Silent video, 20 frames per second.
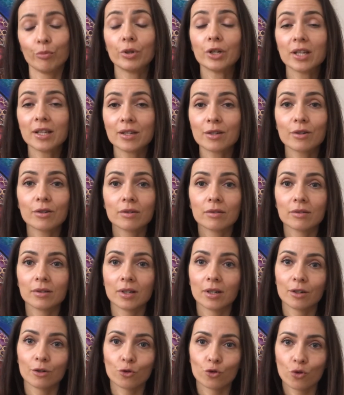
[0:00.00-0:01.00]
Please
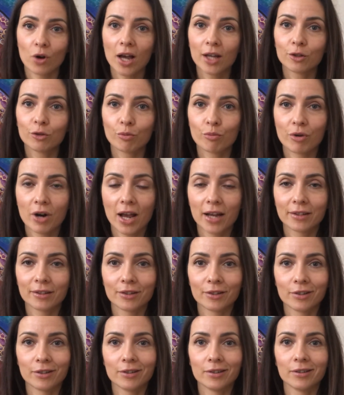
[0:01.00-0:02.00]
try to
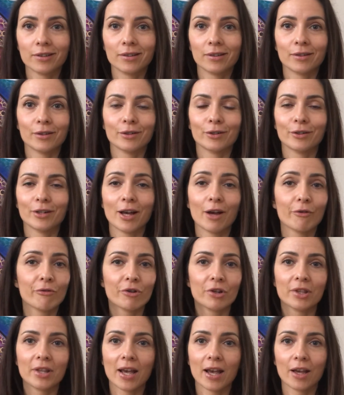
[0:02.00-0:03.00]
practice this
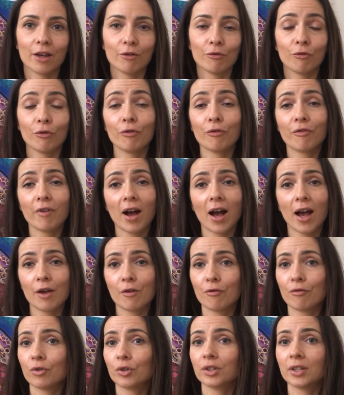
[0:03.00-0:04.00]
every day for
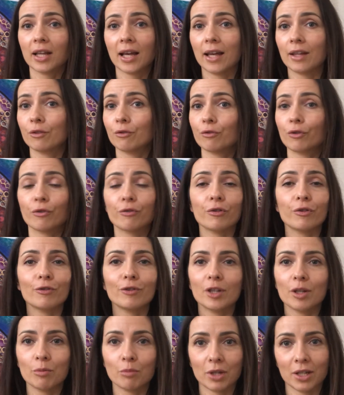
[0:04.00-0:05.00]
5, for 10, for
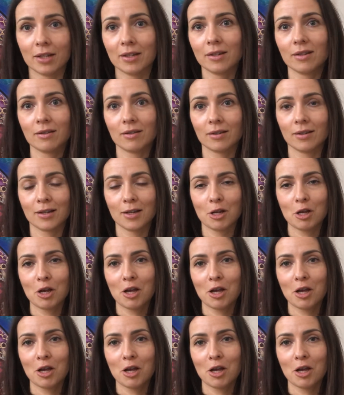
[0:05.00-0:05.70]
15 minutes.